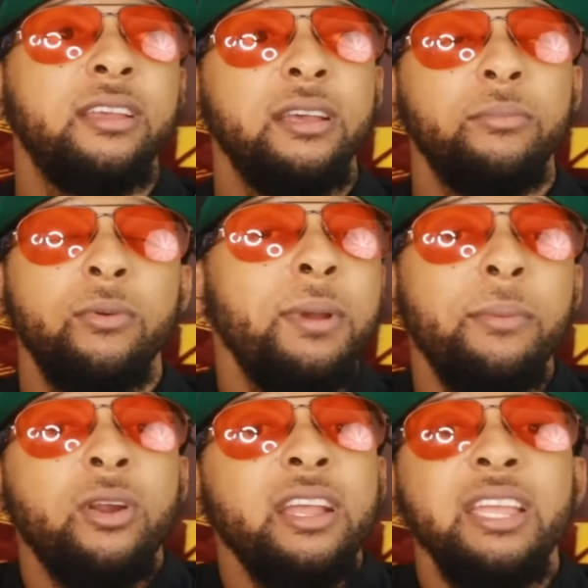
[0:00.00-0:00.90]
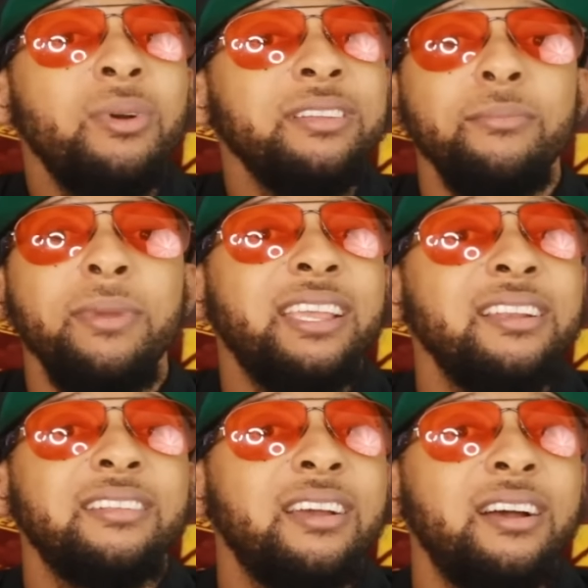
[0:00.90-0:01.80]
But remember, he wasn't making a
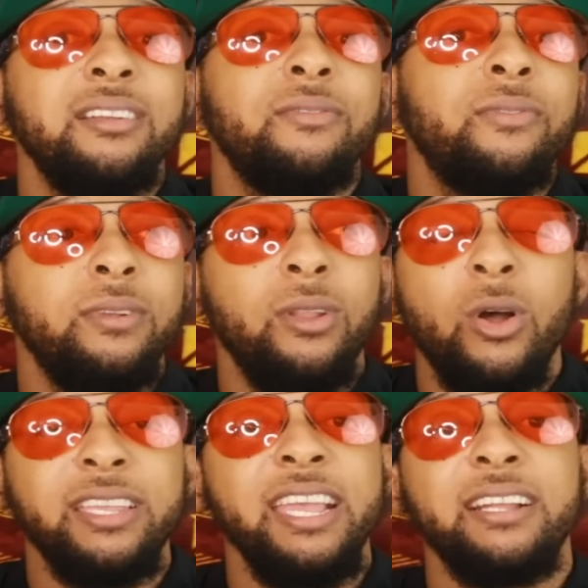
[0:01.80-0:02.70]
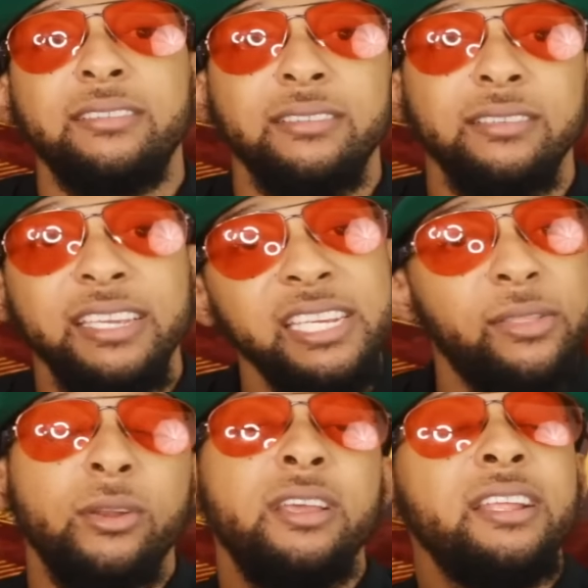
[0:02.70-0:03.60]
ton of long kicks
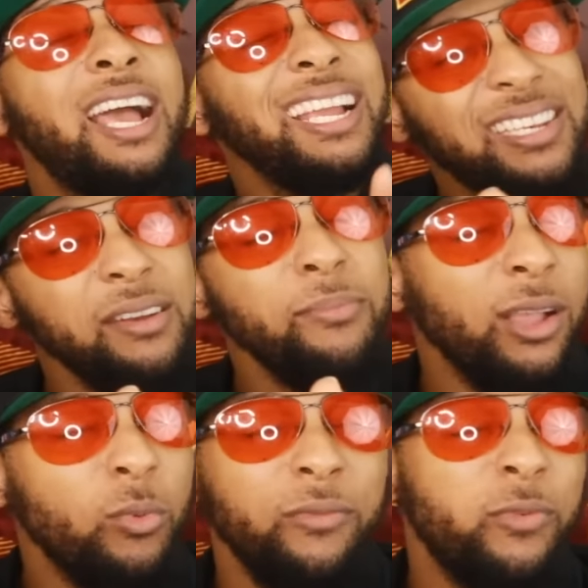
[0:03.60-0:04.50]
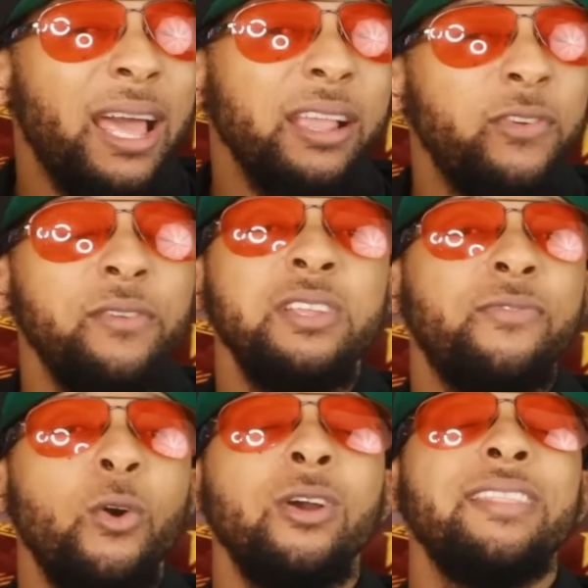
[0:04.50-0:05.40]
either. Now, he did make one from like
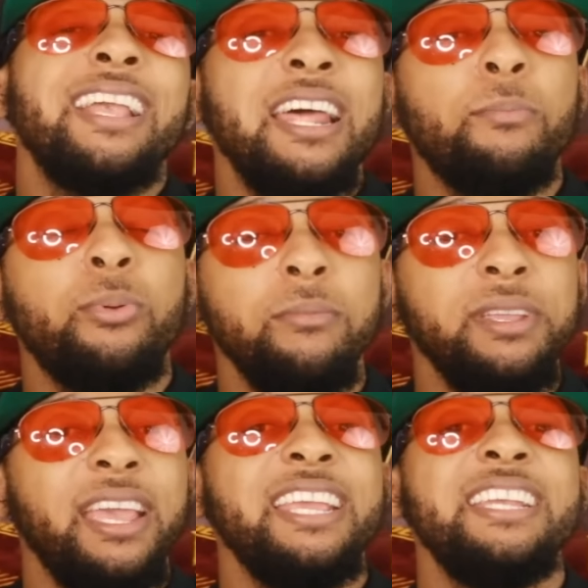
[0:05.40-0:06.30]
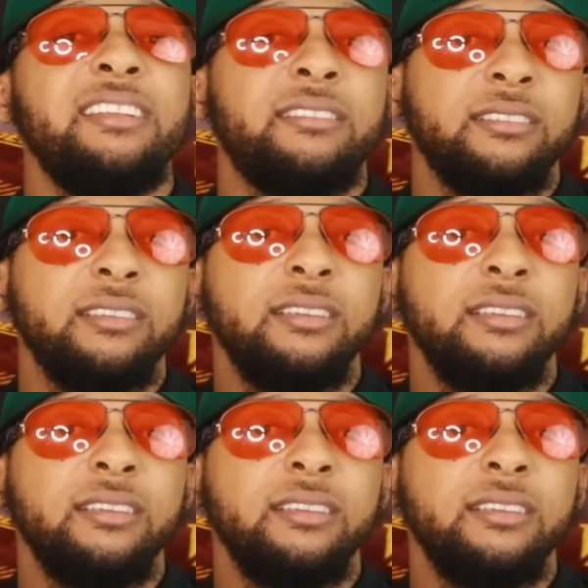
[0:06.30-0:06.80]
54 that kind of put me at ease.